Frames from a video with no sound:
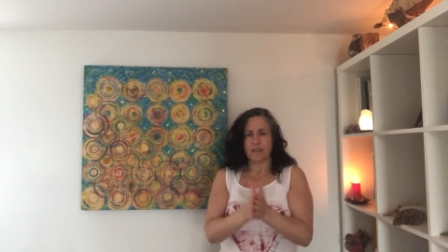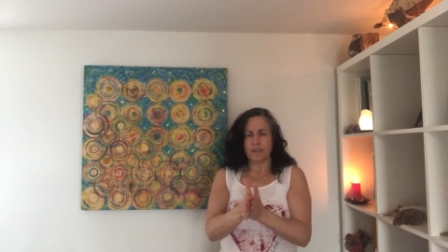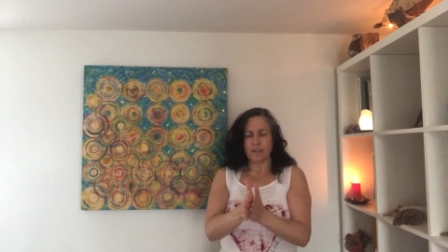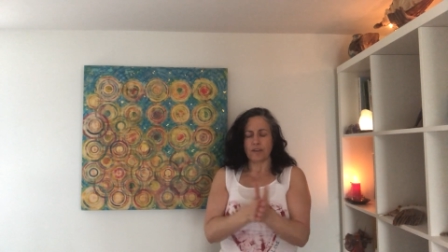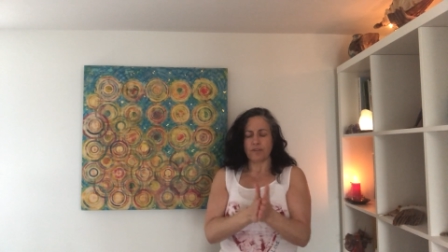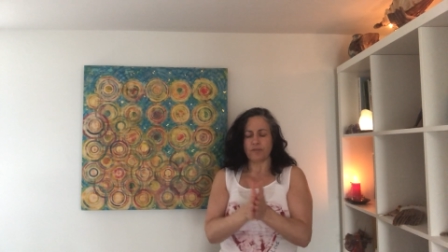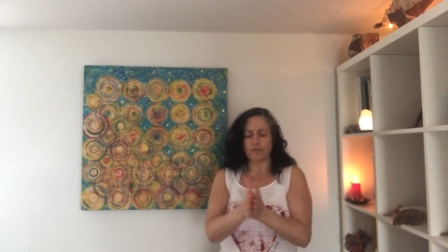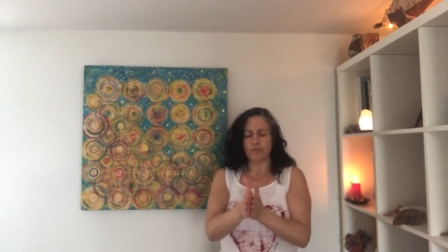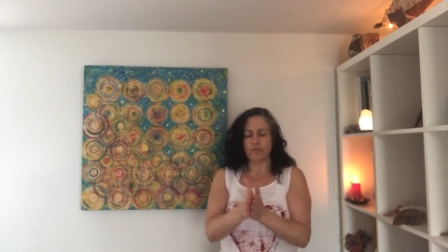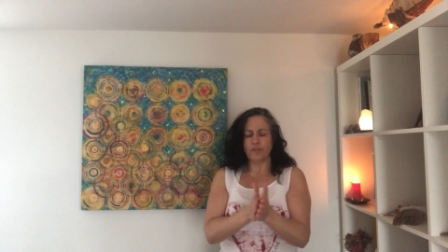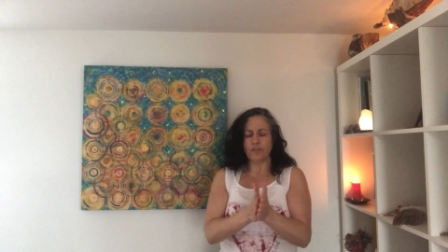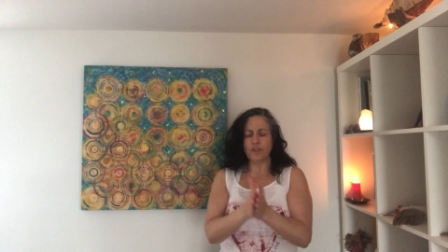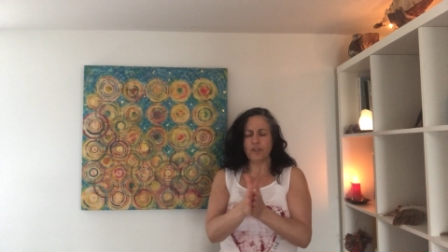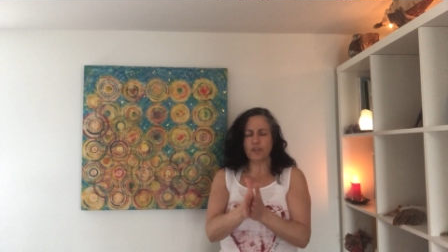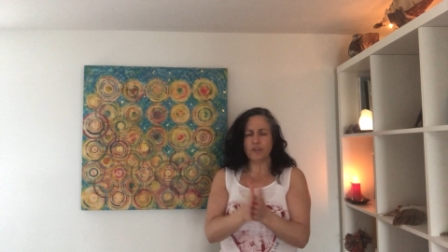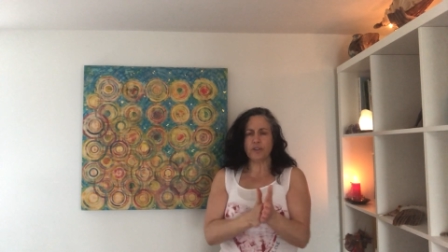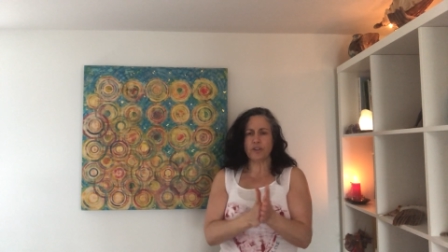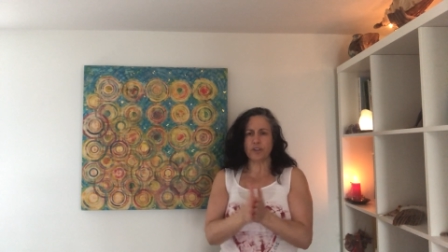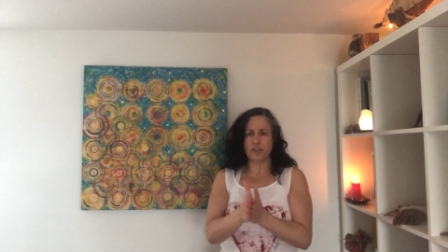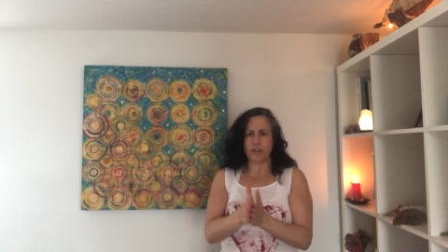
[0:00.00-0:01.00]
that
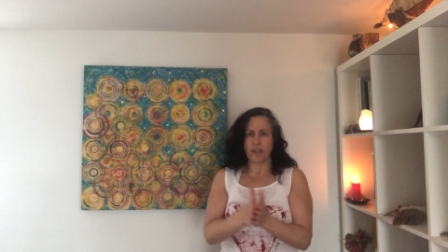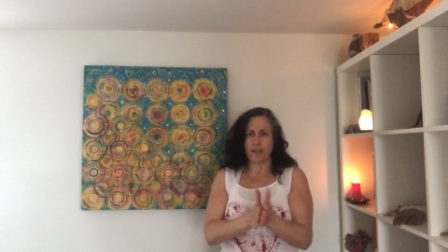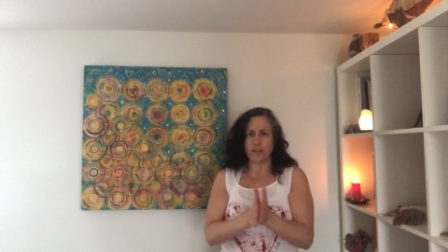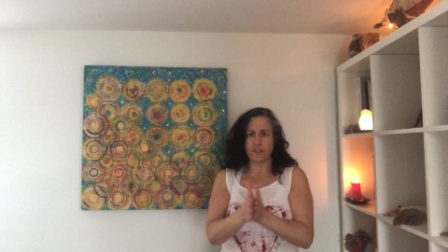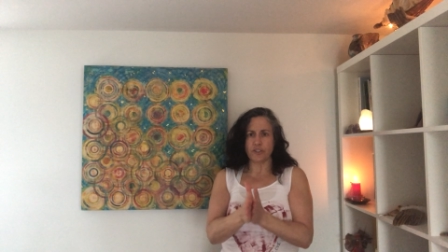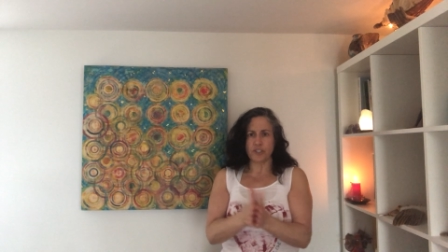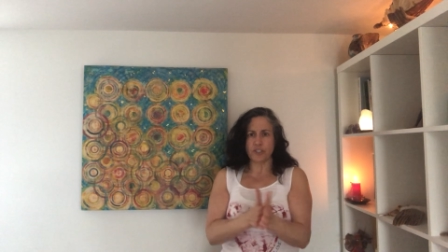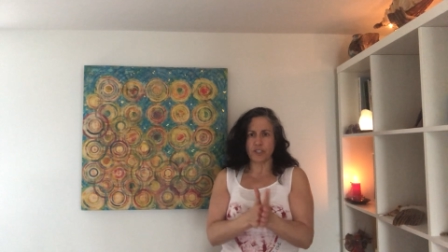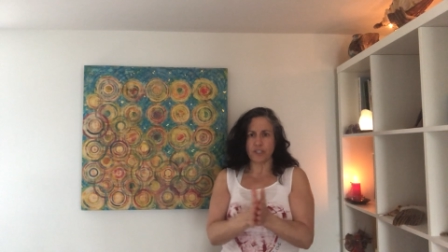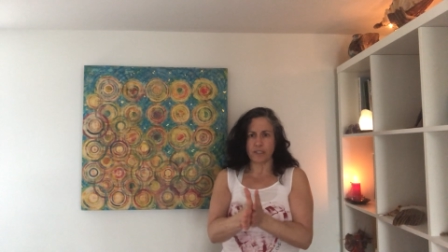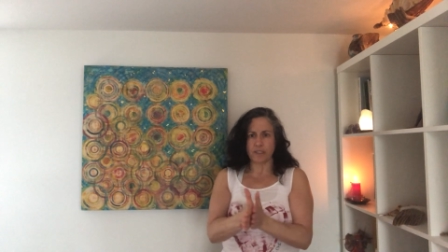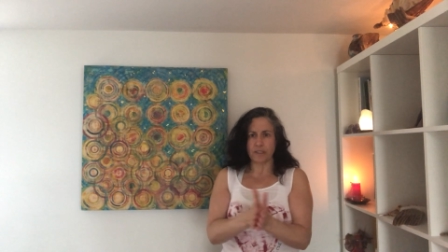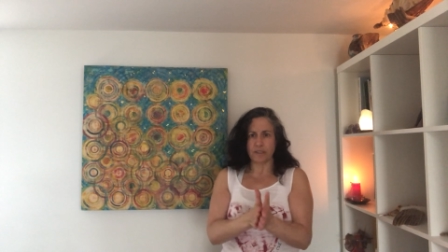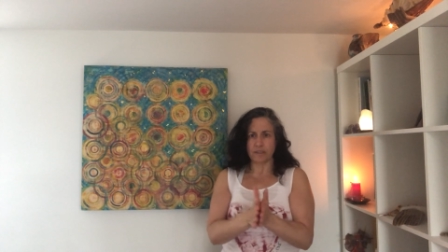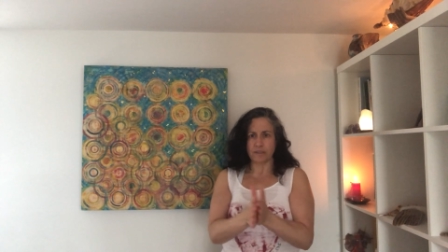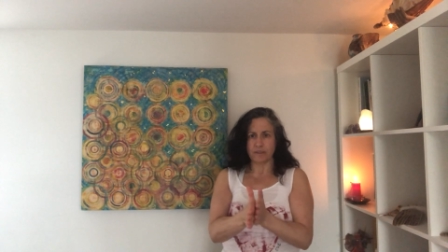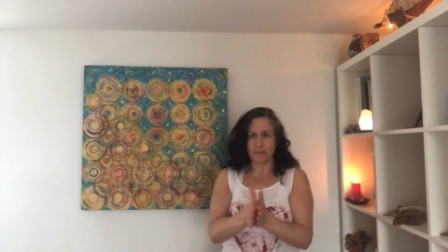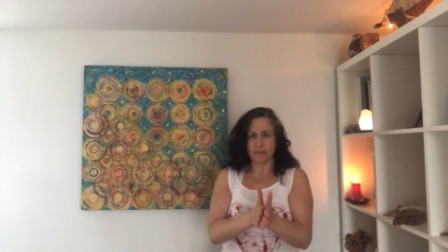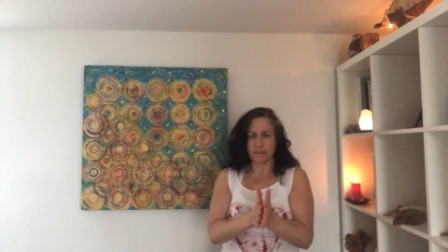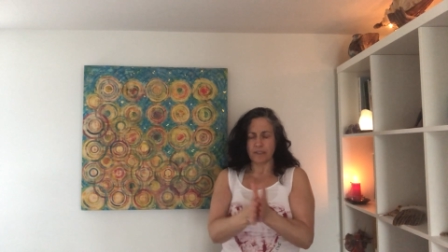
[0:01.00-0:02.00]
feel-good energy,
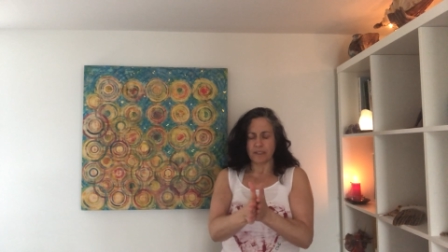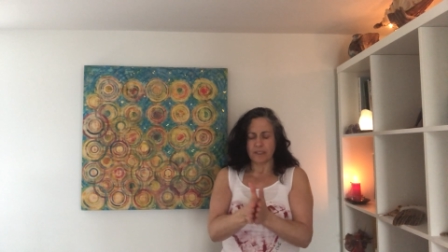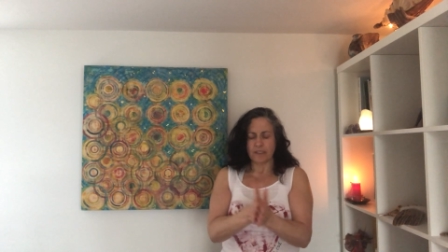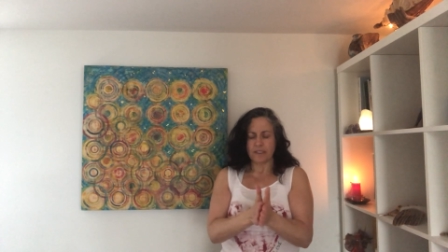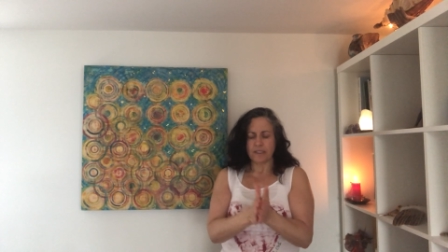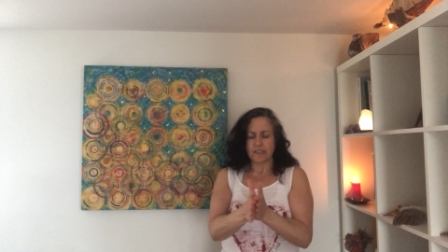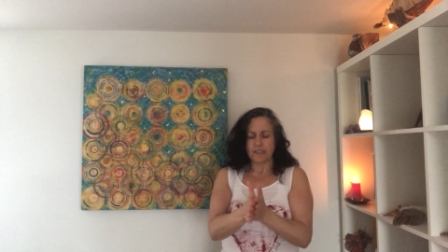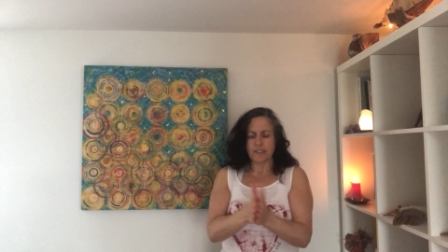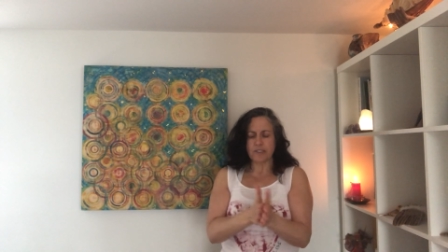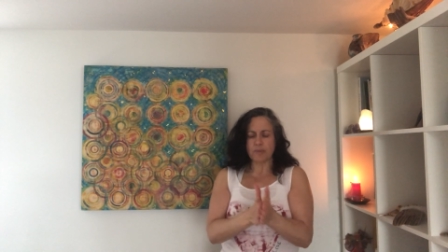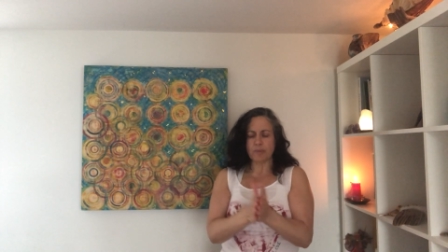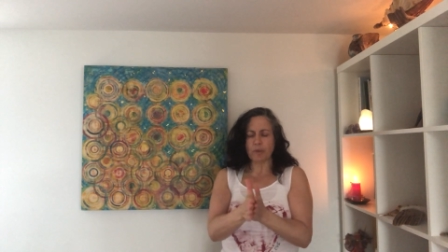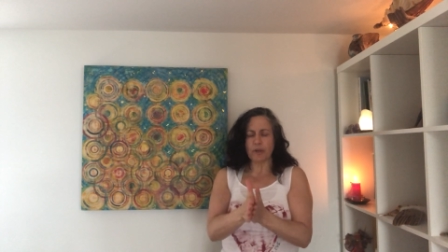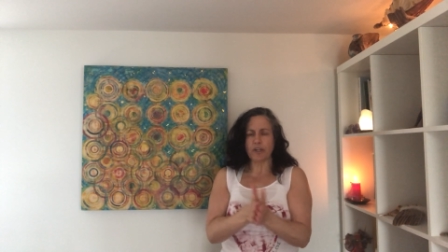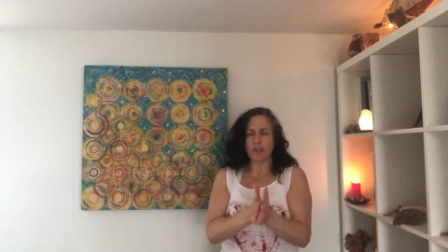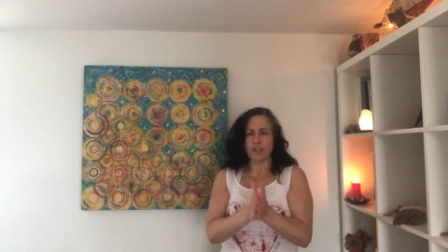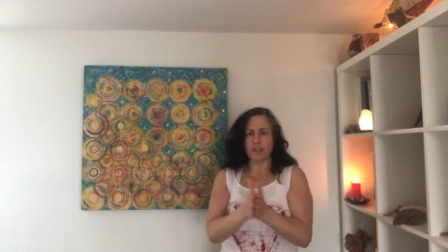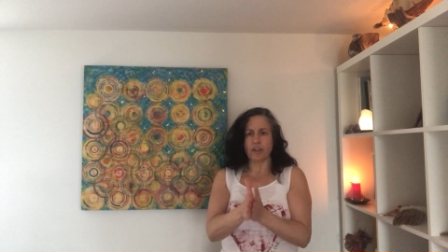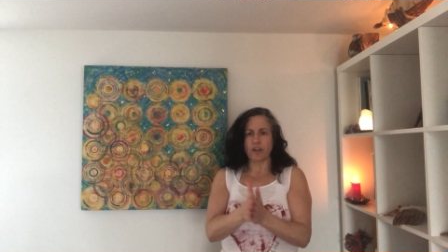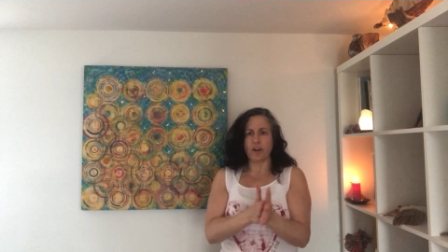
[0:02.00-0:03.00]

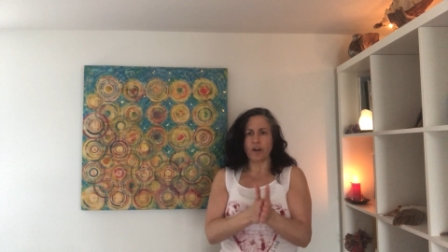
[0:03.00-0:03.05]
sparking